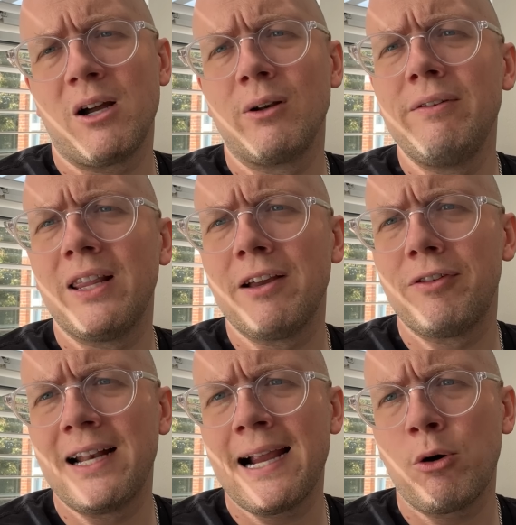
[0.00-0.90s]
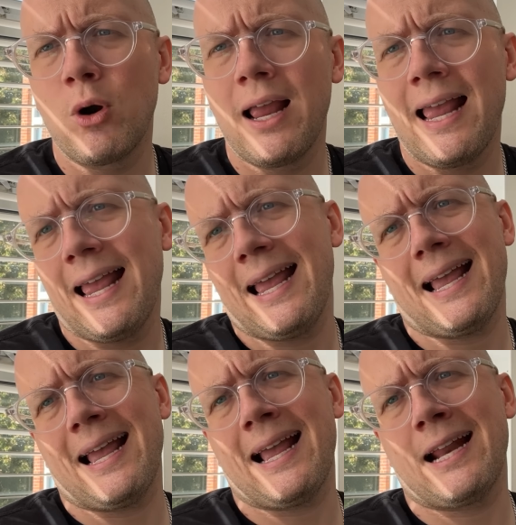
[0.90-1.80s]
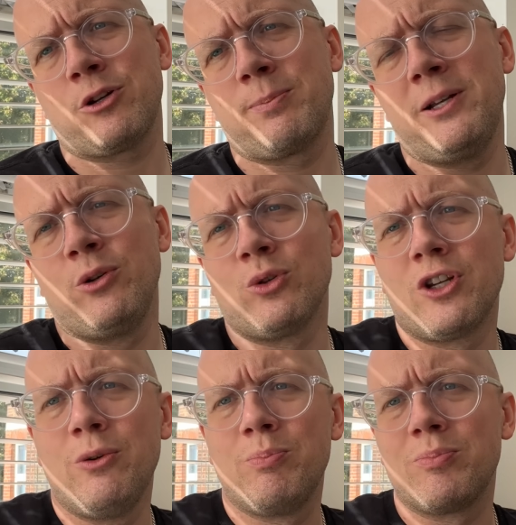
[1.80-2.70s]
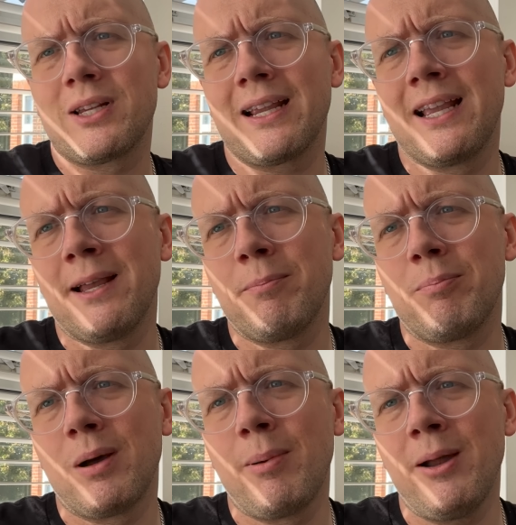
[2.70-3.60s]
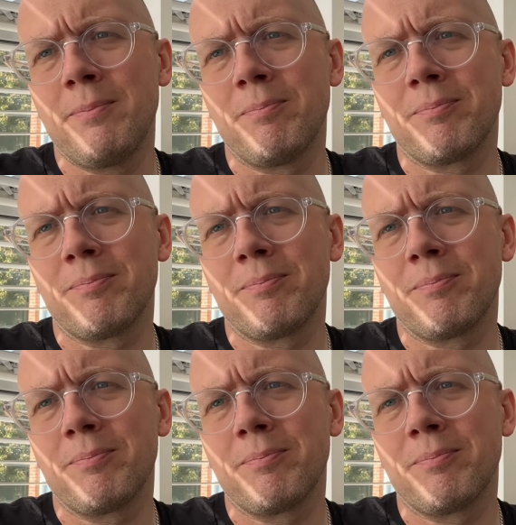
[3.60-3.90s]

leave it there for now, and I'll speak to you all soon. Take care. Bye bye.